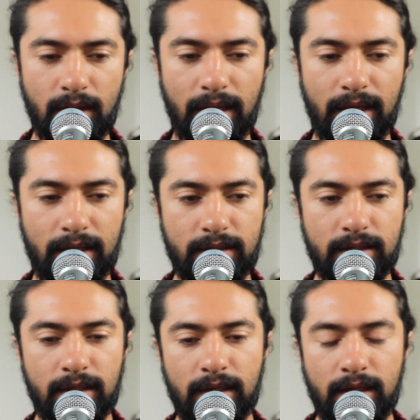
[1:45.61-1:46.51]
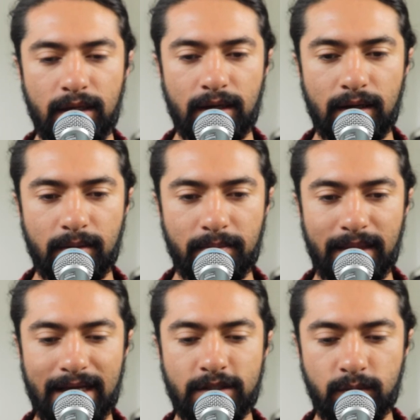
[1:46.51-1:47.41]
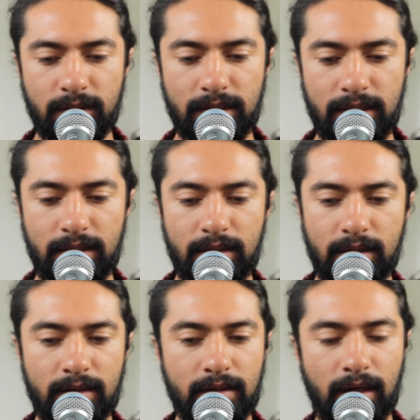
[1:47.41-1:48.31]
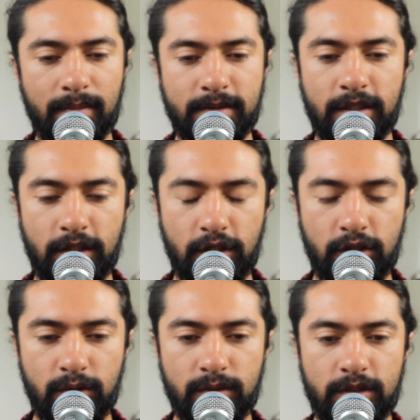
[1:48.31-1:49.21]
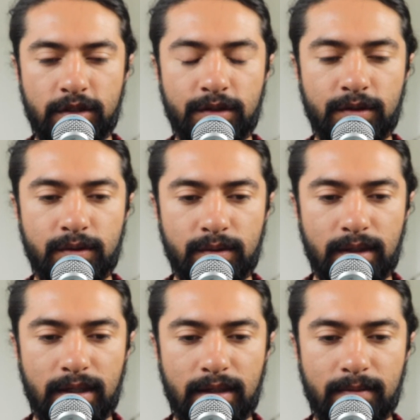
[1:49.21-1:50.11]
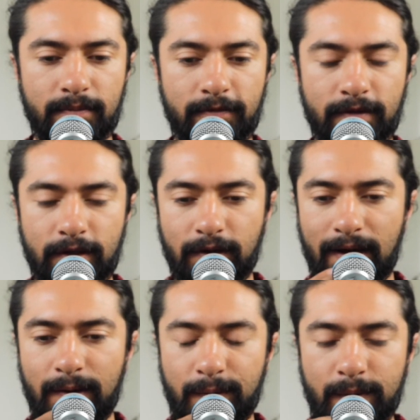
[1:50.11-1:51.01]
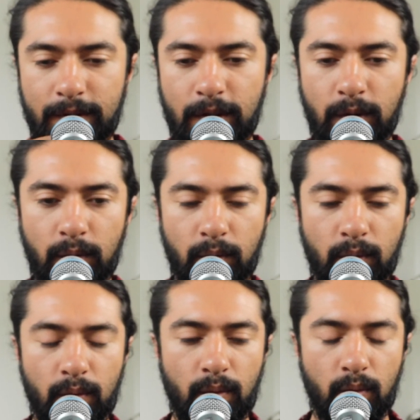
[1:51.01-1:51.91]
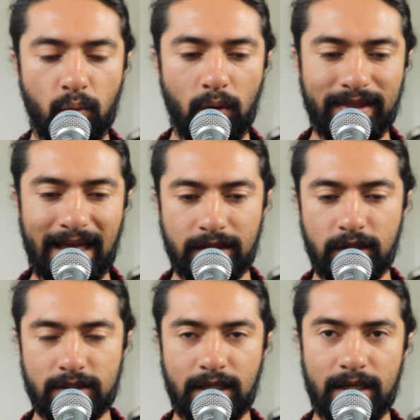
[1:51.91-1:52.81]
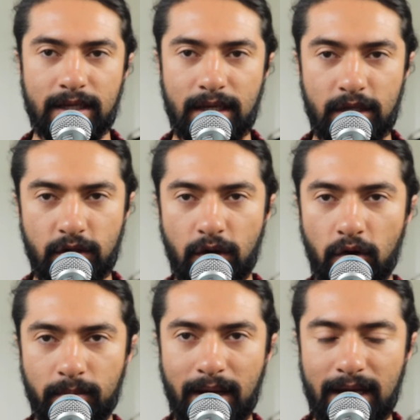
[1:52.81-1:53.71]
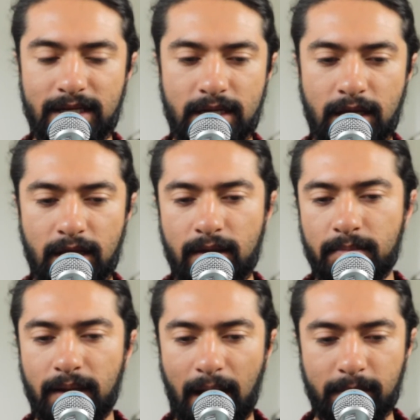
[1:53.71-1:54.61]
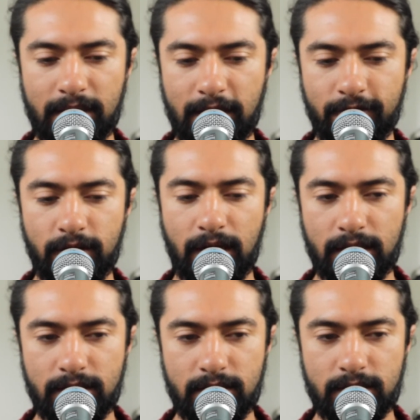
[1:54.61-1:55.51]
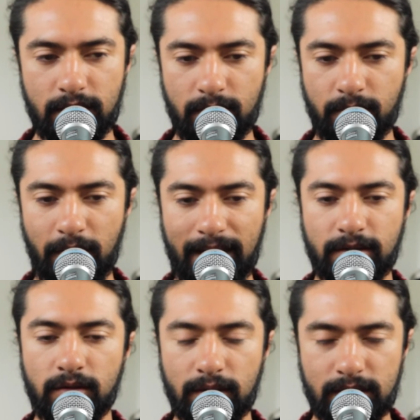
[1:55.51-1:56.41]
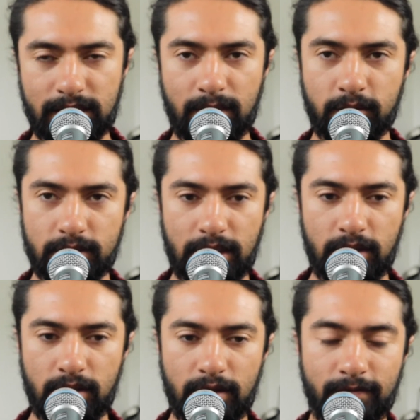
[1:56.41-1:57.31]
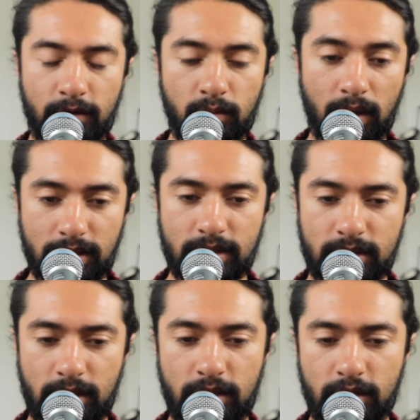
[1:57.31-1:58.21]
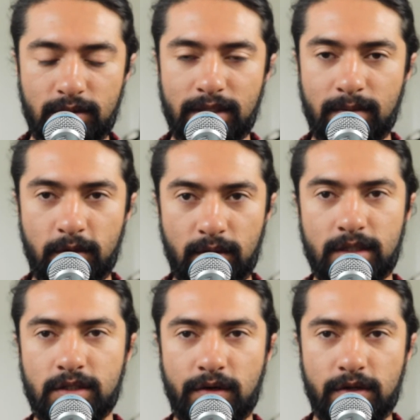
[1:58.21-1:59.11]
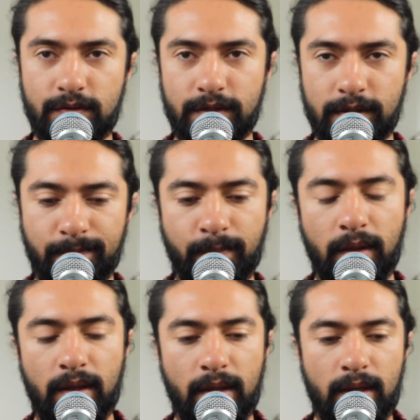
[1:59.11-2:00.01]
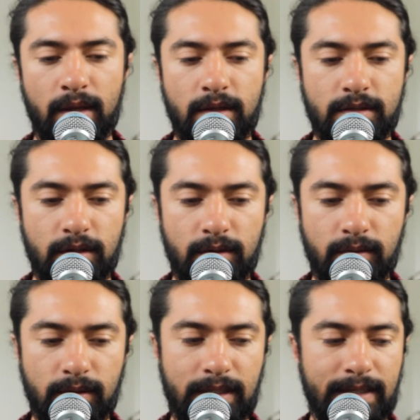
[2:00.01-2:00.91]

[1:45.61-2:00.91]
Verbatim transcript: and um, that's really up to you to um, figure out, you know, what that looks like in your own mind. But I'm going to give you guys some practical examples that if you want to start using them, you can start using them. So,